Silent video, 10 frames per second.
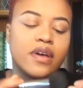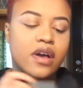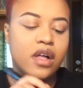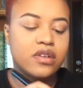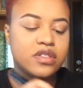
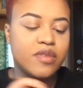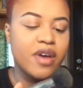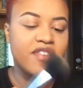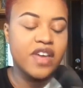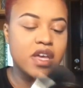color to
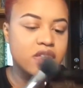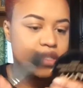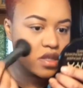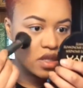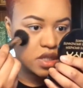my face,
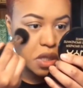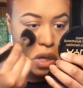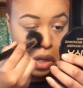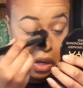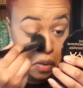because you
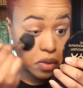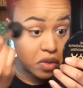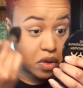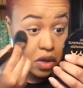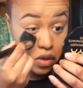don't want to
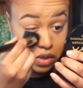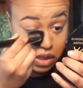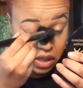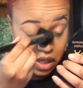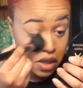look
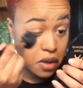ghostly.